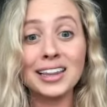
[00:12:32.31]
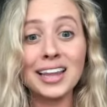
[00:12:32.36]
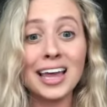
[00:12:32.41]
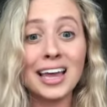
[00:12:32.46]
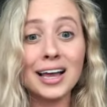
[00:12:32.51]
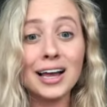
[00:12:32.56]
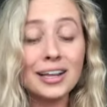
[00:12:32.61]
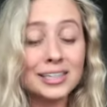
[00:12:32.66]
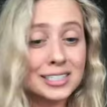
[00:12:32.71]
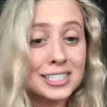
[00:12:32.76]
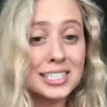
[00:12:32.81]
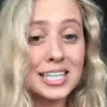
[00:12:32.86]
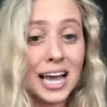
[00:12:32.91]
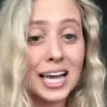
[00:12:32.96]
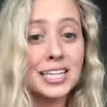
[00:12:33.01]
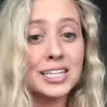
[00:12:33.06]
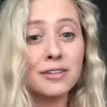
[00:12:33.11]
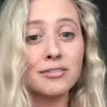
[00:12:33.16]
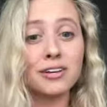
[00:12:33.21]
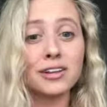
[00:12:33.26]
Like
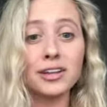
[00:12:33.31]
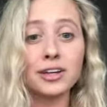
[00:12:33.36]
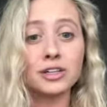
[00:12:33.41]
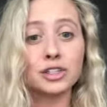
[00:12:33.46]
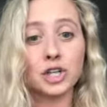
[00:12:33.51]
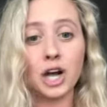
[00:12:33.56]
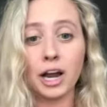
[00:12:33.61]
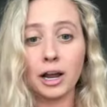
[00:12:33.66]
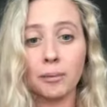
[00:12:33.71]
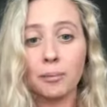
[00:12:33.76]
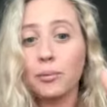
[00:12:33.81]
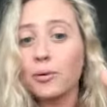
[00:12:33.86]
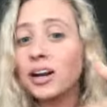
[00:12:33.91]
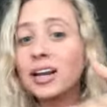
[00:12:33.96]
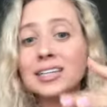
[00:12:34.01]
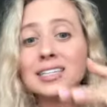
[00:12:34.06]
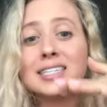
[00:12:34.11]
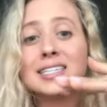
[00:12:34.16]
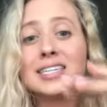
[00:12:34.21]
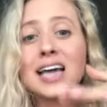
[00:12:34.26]
scientific literature, I could print
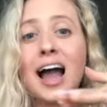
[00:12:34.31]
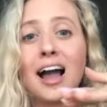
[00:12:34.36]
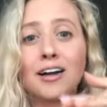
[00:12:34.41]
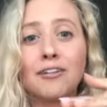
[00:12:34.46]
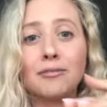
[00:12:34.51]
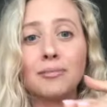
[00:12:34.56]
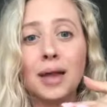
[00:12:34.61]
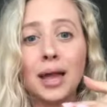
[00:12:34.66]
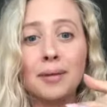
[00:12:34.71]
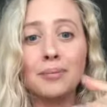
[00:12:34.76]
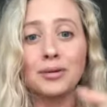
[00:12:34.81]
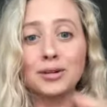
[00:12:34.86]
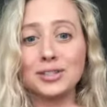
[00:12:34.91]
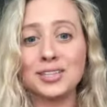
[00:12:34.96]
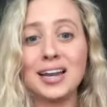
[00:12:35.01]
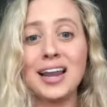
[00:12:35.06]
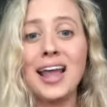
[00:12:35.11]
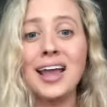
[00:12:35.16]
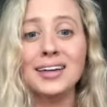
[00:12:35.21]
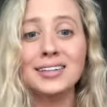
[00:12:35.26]
a stack of papers
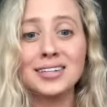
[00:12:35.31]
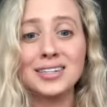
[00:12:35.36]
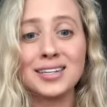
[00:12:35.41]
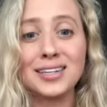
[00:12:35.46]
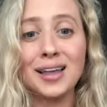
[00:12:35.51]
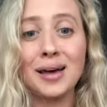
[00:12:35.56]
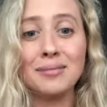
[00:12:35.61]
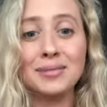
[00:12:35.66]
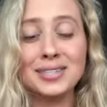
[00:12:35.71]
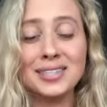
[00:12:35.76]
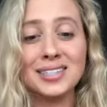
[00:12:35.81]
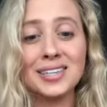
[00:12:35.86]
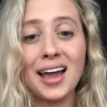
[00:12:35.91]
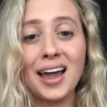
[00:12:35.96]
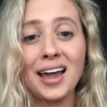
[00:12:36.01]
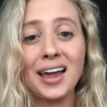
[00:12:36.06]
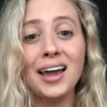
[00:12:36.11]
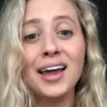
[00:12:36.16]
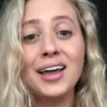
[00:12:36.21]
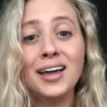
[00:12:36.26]
and hand it to them and
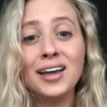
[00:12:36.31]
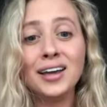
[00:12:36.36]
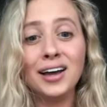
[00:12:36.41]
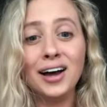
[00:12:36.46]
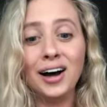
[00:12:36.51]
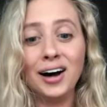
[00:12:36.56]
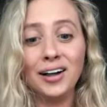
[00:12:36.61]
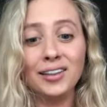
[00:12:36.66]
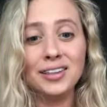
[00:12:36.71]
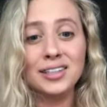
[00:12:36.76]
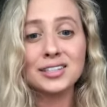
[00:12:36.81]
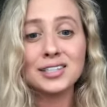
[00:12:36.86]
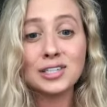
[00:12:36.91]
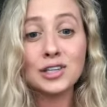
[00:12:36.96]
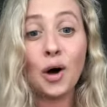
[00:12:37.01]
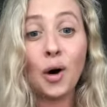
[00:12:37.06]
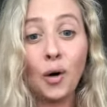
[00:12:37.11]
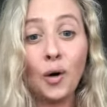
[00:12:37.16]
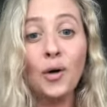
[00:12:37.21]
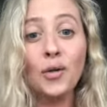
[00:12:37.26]
say, uh, this is
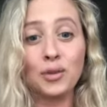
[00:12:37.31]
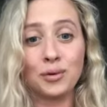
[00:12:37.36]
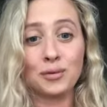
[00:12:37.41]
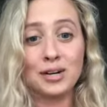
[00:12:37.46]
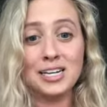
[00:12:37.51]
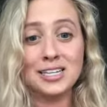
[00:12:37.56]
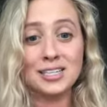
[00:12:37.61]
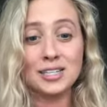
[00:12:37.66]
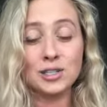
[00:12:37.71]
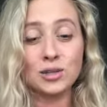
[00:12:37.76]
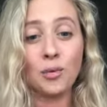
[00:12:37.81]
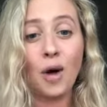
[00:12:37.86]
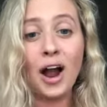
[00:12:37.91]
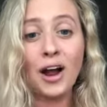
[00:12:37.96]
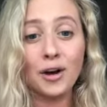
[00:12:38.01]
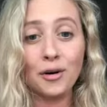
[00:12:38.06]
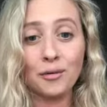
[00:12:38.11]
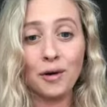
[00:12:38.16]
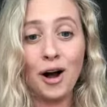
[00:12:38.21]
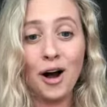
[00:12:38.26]
all the reasons why
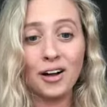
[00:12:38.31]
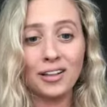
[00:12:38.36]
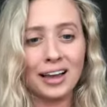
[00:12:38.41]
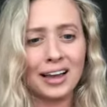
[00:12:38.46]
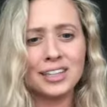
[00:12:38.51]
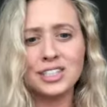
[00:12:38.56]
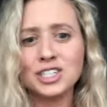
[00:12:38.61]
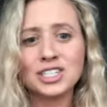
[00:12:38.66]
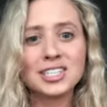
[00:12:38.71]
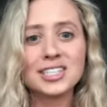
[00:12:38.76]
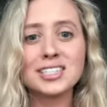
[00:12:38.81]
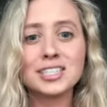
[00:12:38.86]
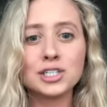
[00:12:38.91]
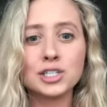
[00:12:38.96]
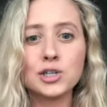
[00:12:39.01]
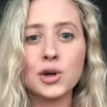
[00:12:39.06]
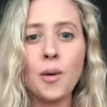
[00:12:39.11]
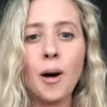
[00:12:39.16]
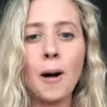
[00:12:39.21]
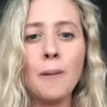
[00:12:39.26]
you're wrong. Like, just listen
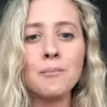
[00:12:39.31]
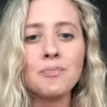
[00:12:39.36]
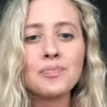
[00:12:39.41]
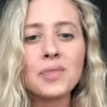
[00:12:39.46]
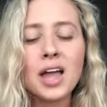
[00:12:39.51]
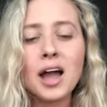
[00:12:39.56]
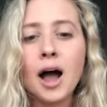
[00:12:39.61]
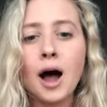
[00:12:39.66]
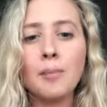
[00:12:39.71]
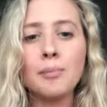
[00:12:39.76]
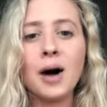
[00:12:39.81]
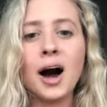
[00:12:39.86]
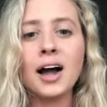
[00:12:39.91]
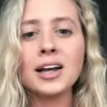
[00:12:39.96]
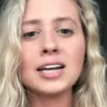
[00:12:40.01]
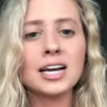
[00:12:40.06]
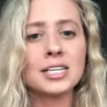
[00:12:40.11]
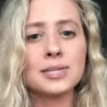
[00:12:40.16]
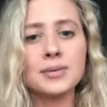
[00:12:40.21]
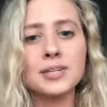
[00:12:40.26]
to a, a
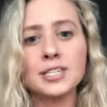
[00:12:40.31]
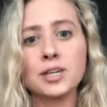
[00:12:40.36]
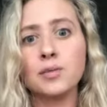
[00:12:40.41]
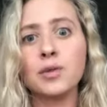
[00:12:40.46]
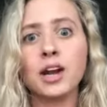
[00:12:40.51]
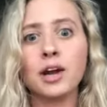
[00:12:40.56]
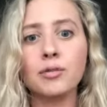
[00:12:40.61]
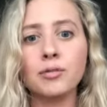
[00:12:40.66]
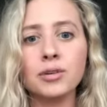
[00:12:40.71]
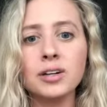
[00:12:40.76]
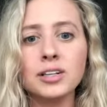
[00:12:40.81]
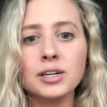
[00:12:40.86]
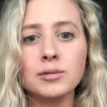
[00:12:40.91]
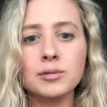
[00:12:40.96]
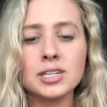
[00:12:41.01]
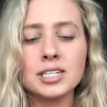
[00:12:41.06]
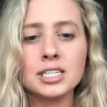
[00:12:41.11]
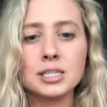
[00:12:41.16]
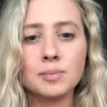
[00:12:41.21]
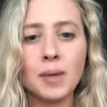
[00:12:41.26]
podcast by someone I really
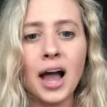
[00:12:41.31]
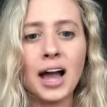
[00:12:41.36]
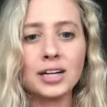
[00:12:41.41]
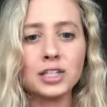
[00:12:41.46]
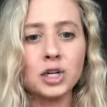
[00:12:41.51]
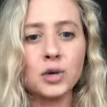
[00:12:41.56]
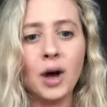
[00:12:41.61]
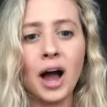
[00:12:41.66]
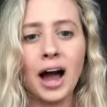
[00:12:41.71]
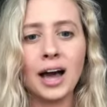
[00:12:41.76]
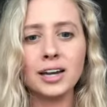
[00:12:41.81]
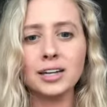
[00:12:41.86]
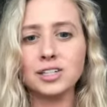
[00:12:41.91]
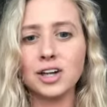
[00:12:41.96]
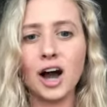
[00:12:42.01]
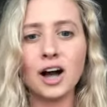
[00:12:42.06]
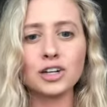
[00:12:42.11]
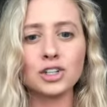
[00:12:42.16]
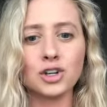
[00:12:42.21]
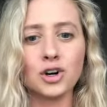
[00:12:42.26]
respect who had a
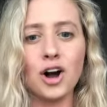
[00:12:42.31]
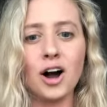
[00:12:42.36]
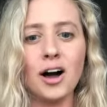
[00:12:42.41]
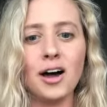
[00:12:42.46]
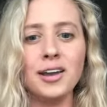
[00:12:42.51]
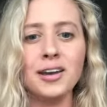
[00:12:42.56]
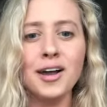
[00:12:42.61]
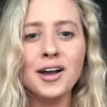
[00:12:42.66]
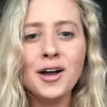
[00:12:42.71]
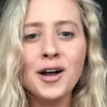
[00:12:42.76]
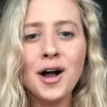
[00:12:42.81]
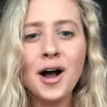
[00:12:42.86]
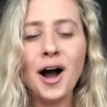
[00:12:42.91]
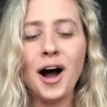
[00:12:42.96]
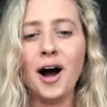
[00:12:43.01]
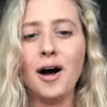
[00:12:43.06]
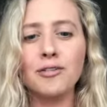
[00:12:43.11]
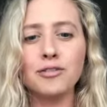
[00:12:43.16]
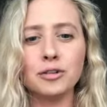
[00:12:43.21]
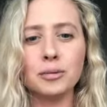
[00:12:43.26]
doctor on
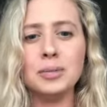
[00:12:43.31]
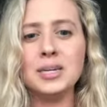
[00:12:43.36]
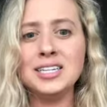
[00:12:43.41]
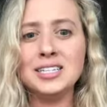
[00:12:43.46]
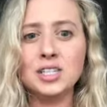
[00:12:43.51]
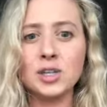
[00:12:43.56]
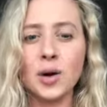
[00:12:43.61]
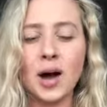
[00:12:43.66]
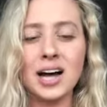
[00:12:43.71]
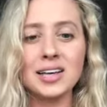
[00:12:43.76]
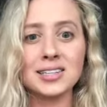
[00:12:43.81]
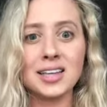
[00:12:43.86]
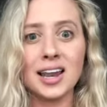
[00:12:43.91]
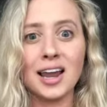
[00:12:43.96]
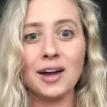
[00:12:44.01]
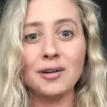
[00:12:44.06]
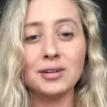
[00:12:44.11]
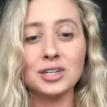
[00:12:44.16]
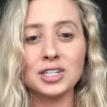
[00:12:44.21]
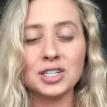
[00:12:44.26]
uh, for PCOS, and
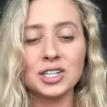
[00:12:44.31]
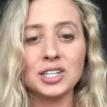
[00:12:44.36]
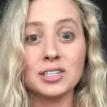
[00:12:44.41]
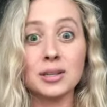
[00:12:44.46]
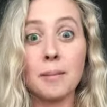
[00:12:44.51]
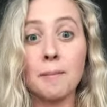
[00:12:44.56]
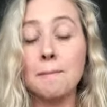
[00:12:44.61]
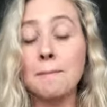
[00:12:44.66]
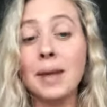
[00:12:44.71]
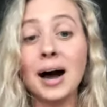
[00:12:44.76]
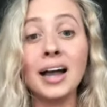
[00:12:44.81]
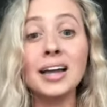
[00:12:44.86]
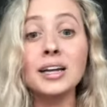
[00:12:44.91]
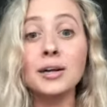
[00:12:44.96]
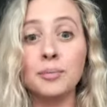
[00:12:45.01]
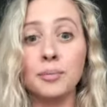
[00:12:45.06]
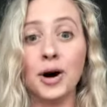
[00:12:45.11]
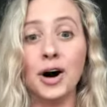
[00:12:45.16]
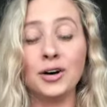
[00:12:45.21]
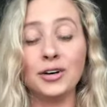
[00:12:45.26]
I was just
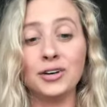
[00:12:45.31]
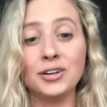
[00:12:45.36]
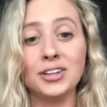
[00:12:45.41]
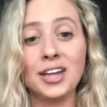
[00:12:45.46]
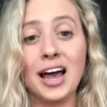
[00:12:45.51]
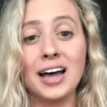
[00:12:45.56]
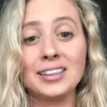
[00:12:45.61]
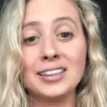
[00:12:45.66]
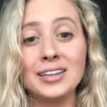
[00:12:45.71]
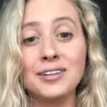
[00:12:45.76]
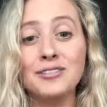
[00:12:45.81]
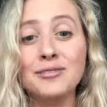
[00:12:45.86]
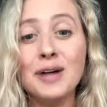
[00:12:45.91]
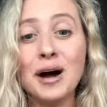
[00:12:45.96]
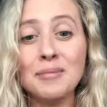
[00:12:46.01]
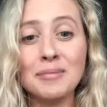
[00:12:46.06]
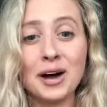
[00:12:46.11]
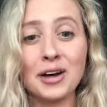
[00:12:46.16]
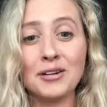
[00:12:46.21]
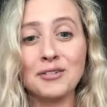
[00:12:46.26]
mind boggled at the
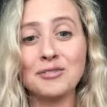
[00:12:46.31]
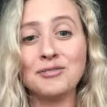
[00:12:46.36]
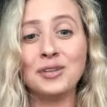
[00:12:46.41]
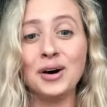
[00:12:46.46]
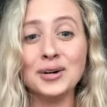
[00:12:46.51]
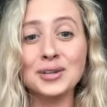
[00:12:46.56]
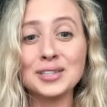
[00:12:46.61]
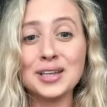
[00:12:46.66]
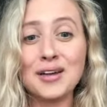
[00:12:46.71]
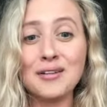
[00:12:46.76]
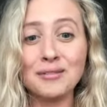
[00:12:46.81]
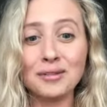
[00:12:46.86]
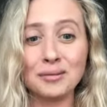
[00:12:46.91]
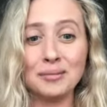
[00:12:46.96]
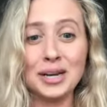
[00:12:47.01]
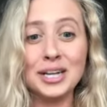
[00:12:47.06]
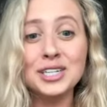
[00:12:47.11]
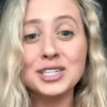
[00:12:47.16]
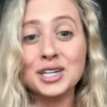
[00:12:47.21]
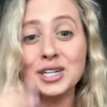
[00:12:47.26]
amount of false
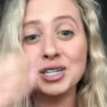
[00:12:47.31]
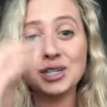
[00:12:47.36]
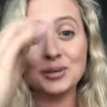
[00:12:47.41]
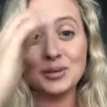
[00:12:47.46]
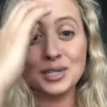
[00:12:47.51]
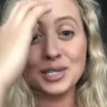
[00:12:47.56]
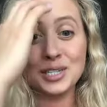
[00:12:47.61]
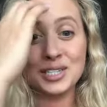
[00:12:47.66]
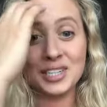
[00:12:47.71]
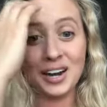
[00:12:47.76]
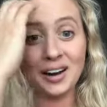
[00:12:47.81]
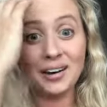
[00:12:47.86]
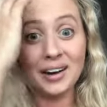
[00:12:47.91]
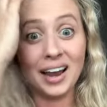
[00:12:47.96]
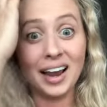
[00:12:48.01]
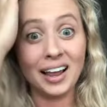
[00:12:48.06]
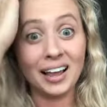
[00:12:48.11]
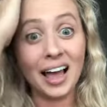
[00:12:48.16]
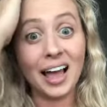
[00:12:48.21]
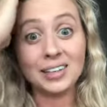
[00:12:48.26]
information she was
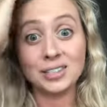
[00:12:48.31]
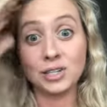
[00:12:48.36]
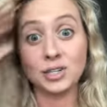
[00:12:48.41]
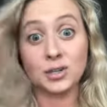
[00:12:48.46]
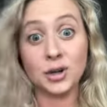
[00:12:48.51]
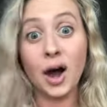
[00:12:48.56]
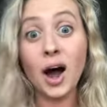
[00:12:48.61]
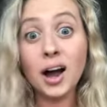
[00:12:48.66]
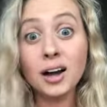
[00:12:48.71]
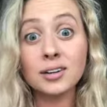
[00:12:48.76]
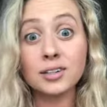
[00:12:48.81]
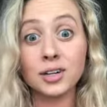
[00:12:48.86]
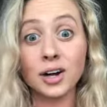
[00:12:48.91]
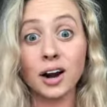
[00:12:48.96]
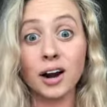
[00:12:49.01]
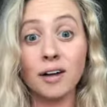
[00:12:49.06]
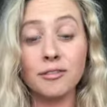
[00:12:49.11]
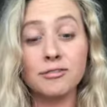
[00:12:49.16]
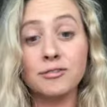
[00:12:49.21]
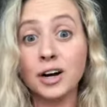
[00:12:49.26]
sharing as a
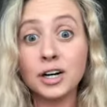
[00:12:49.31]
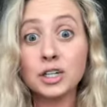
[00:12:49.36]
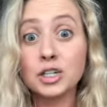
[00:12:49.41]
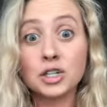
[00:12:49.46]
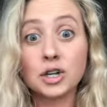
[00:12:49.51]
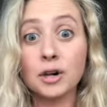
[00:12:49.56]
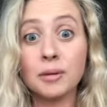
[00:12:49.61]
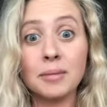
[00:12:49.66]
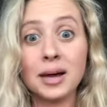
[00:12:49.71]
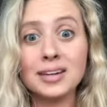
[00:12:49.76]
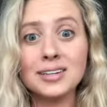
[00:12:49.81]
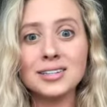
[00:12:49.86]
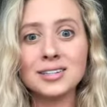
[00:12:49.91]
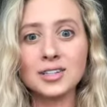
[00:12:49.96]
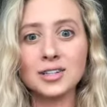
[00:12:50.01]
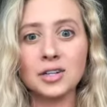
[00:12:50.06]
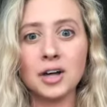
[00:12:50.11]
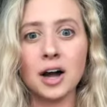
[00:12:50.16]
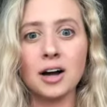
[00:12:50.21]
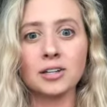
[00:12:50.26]
doctor, a functional
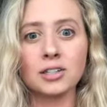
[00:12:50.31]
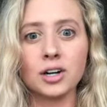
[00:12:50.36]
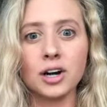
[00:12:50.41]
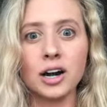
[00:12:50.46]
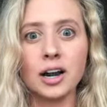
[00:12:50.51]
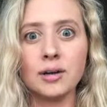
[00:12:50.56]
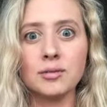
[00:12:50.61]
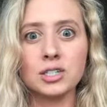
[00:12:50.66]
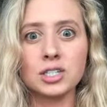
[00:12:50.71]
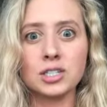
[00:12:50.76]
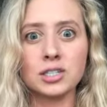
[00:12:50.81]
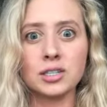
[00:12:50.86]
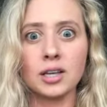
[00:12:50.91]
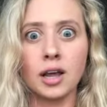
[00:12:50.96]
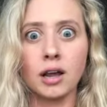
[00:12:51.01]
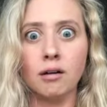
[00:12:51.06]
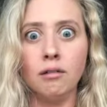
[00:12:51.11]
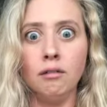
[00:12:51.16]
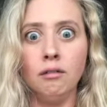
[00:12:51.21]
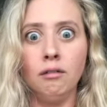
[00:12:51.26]
medicine doctor. And I was just
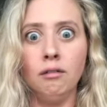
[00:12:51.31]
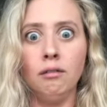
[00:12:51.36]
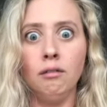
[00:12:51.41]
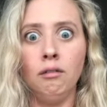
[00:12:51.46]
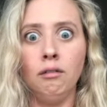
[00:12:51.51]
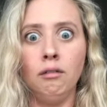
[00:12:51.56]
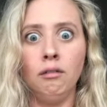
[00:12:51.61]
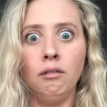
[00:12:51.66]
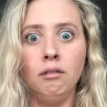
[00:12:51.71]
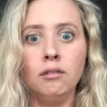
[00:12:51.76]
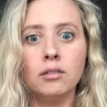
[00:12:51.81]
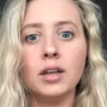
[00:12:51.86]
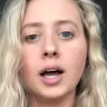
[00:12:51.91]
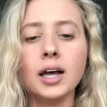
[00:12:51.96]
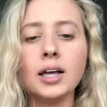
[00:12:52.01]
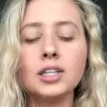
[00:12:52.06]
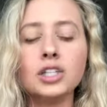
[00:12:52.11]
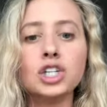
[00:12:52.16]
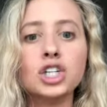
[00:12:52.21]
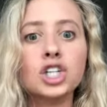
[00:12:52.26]
like,
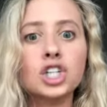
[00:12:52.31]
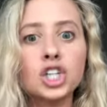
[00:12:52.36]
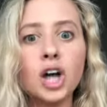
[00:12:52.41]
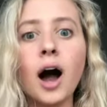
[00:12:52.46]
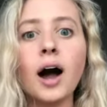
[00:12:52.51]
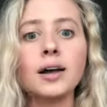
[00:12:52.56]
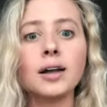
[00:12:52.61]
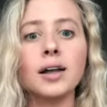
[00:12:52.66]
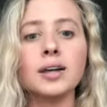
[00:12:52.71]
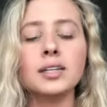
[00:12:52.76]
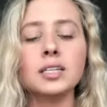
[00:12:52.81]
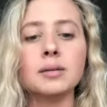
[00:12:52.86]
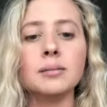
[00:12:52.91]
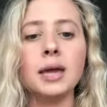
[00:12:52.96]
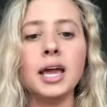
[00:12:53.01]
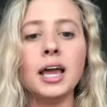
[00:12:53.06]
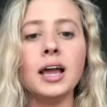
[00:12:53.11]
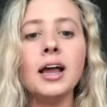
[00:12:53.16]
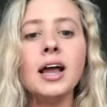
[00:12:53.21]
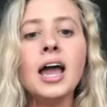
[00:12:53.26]
that is shocking to
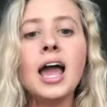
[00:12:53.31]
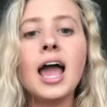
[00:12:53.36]
me.